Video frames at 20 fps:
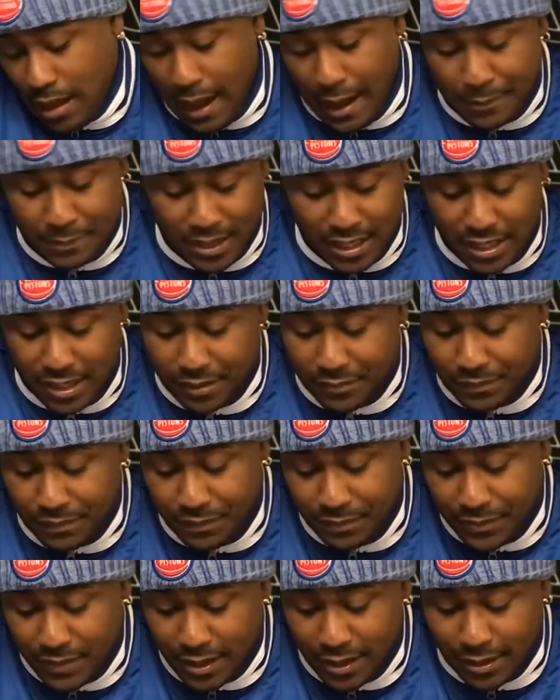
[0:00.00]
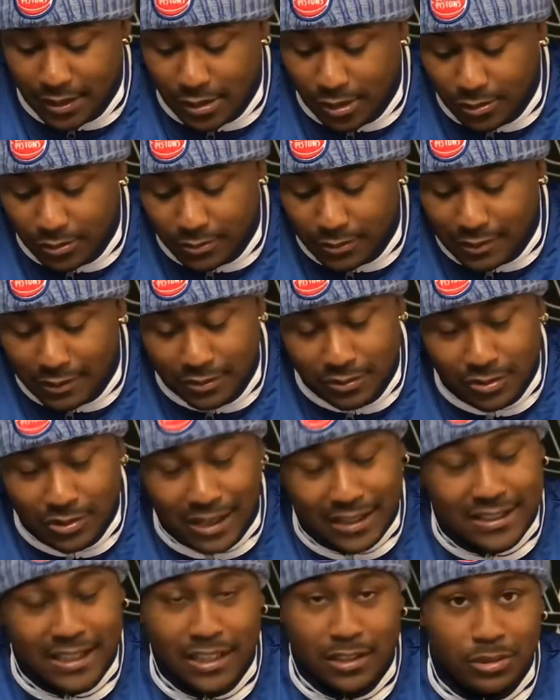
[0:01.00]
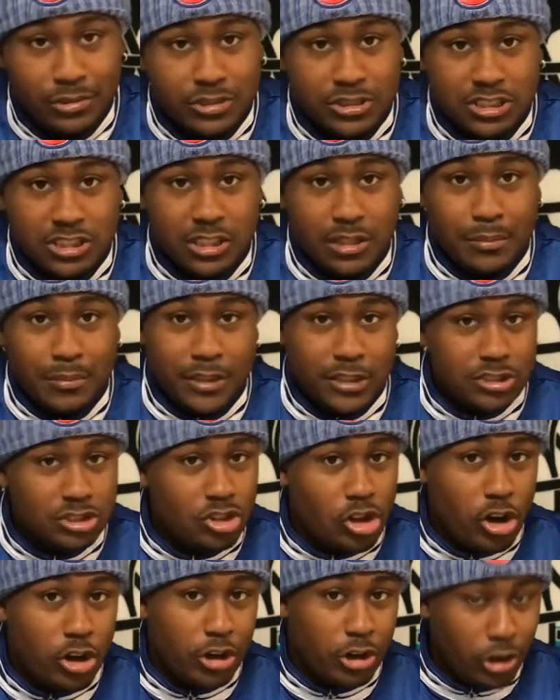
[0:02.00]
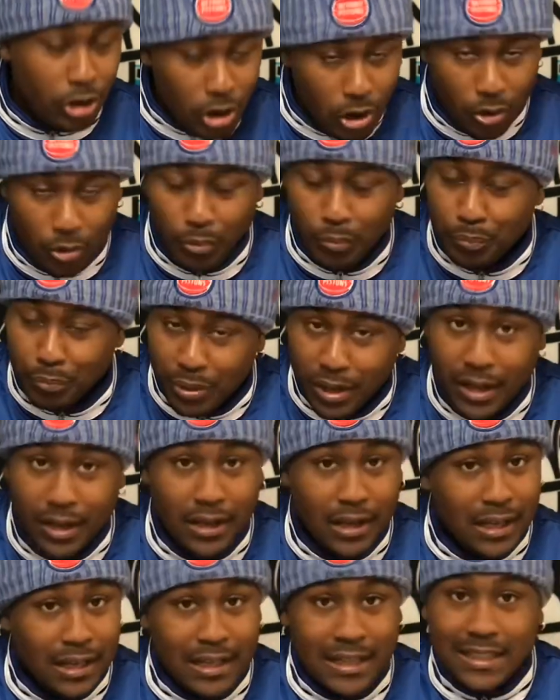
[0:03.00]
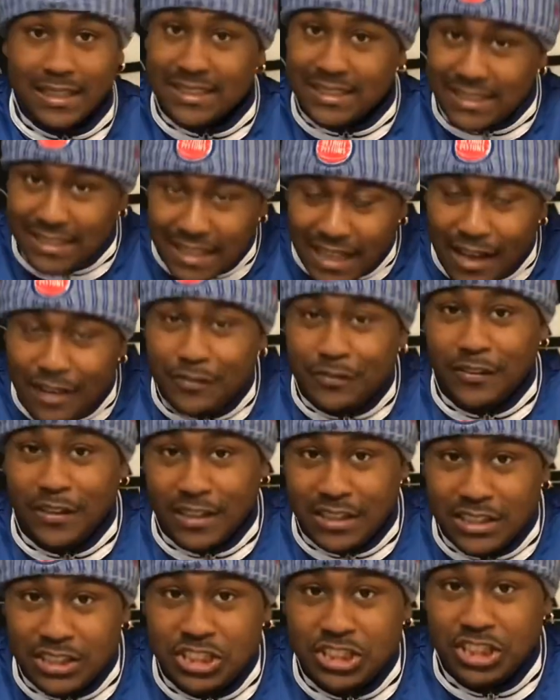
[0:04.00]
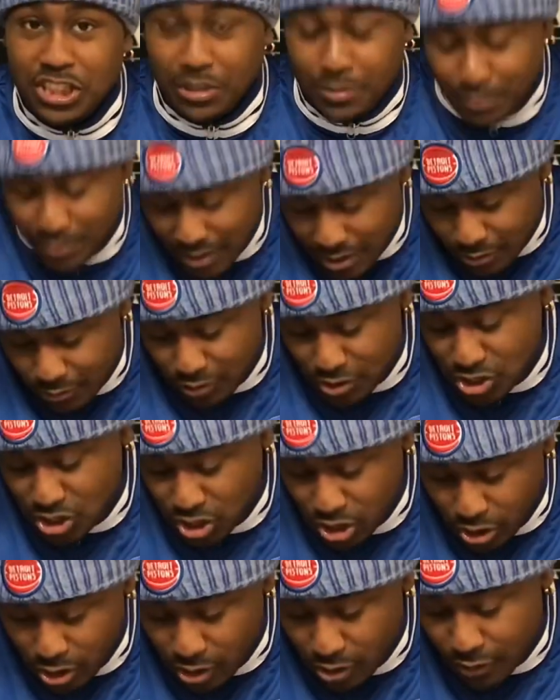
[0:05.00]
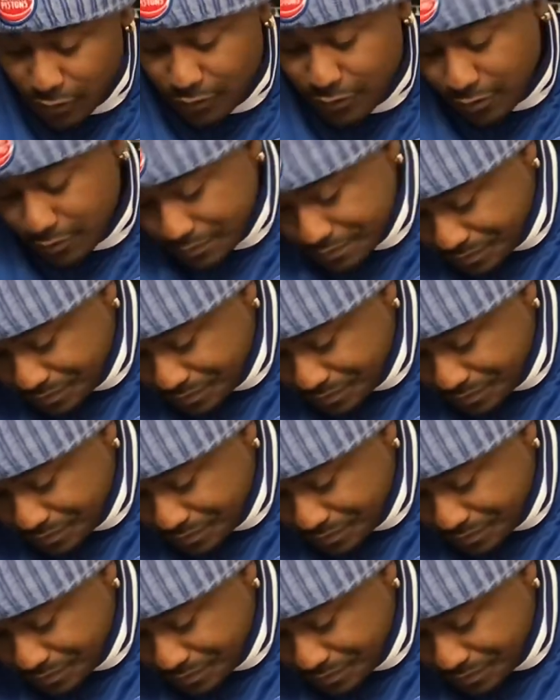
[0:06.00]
I mean, do I think Luka should have been a starter? No. But definitely should have been a reserve,